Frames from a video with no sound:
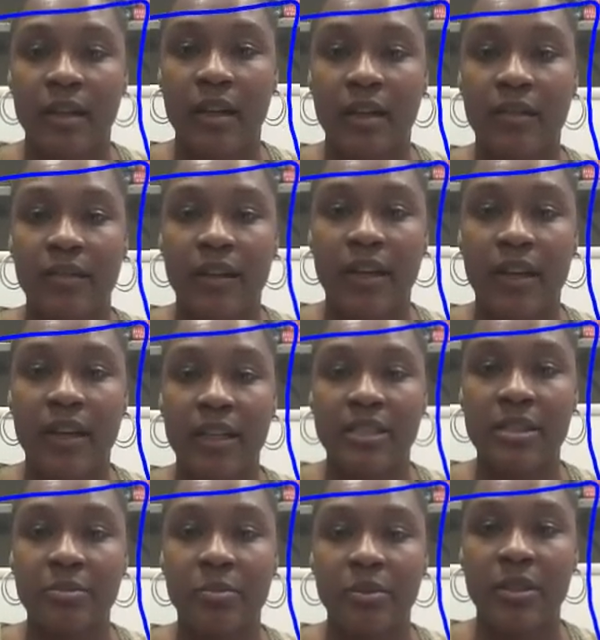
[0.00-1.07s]
of a
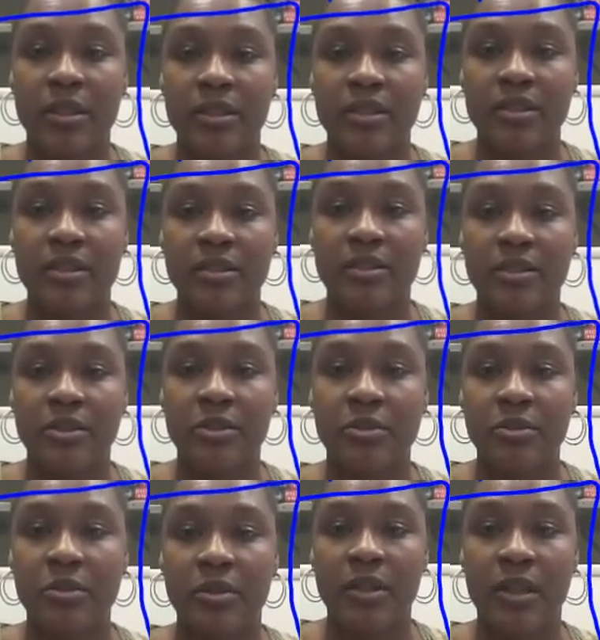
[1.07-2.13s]
x plus
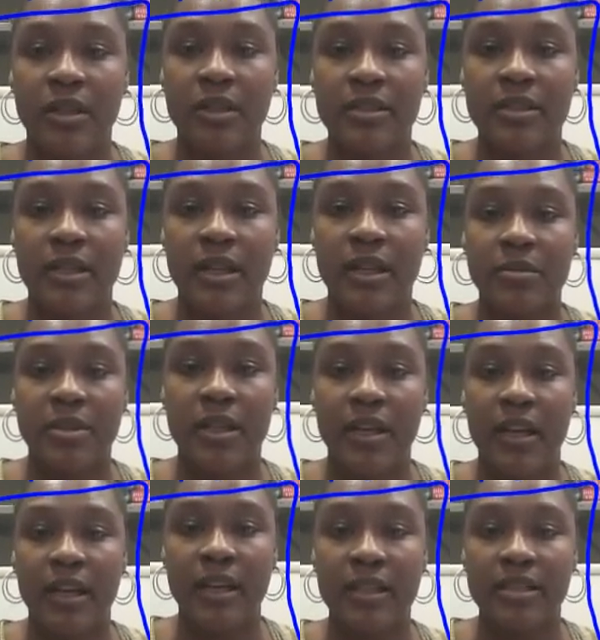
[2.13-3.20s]
2 times a
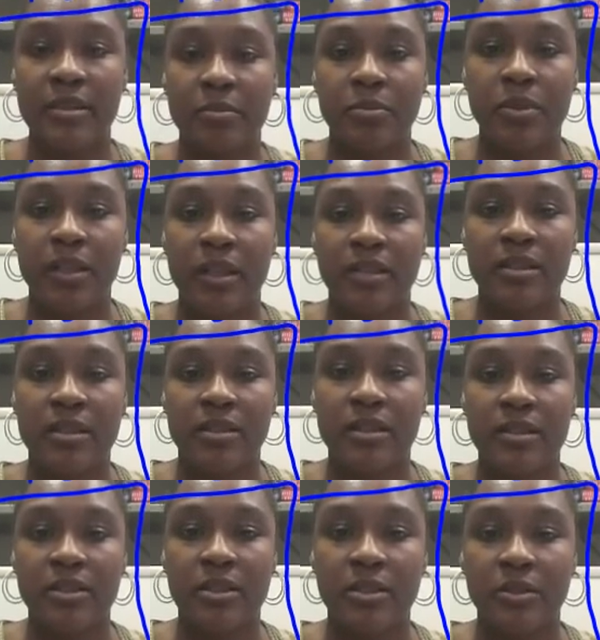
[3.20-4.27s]
x plus
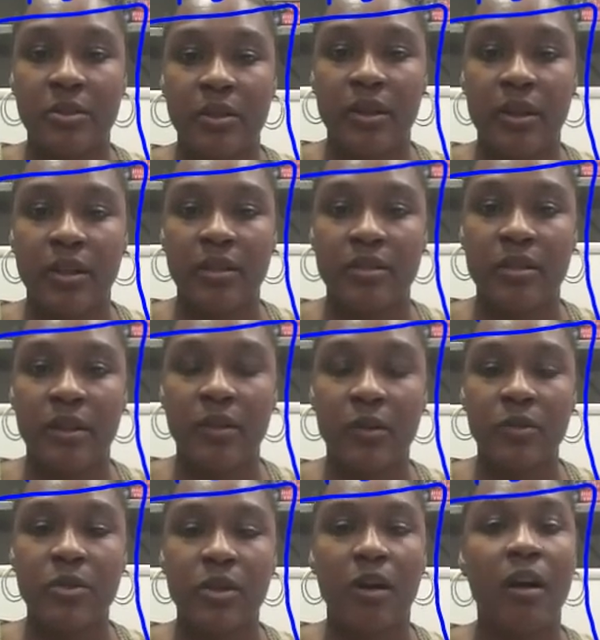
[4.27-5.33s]
2.
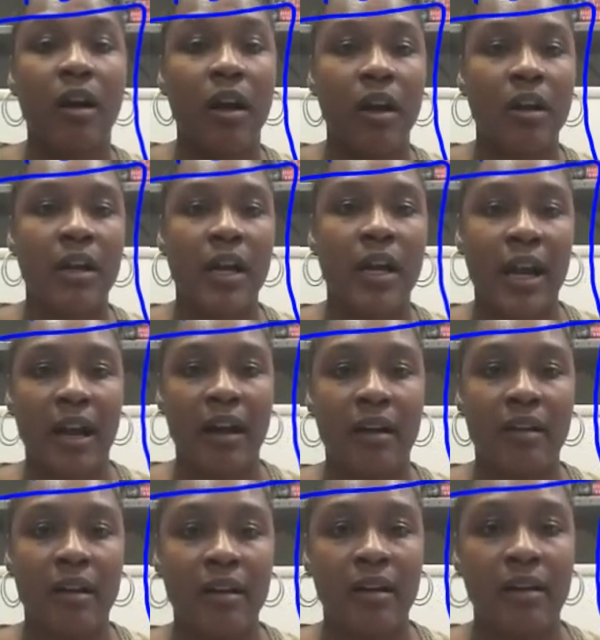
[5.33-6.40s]
Those are
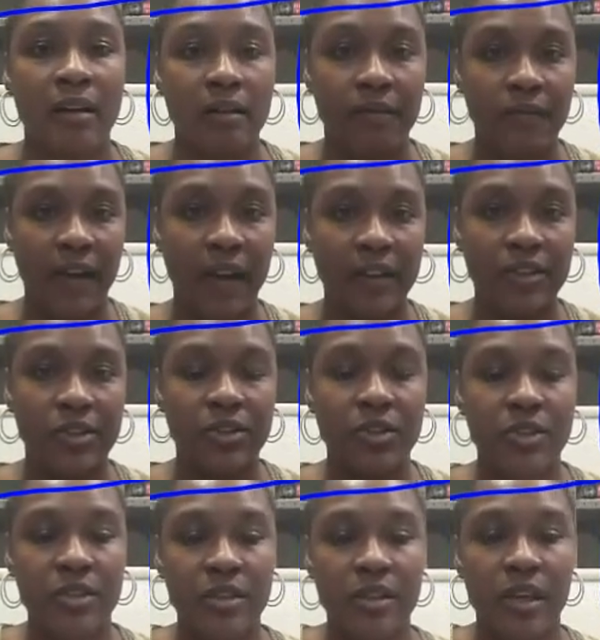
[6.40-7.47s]
our
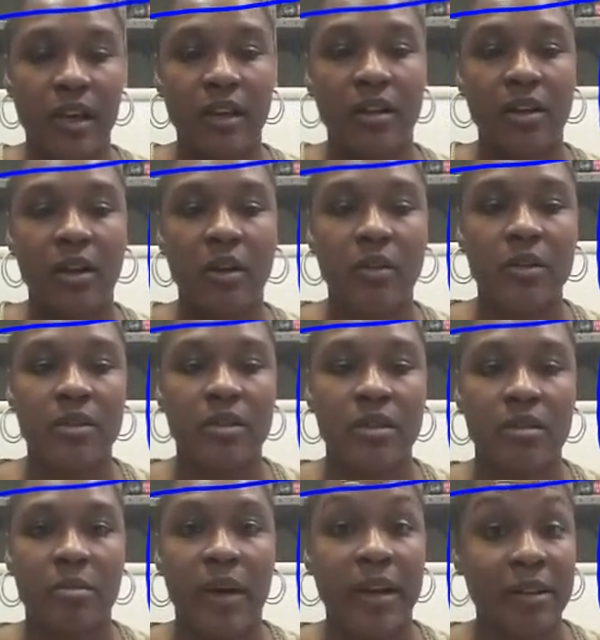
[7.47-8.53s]
factors that go into
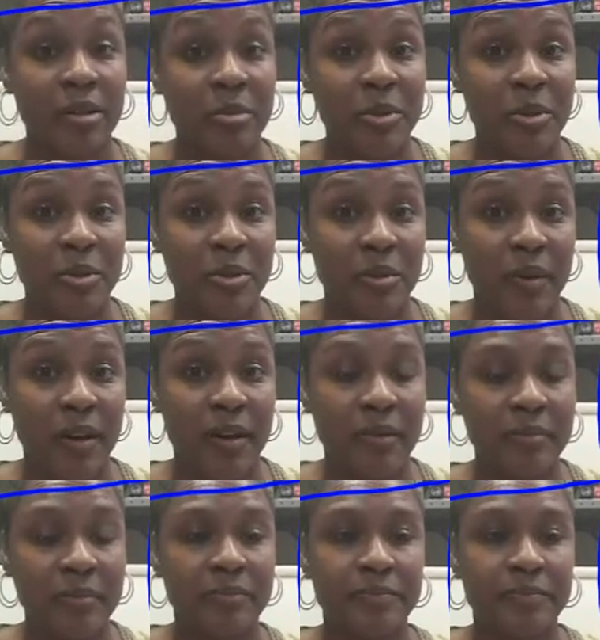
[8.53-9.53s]
the binomial squared.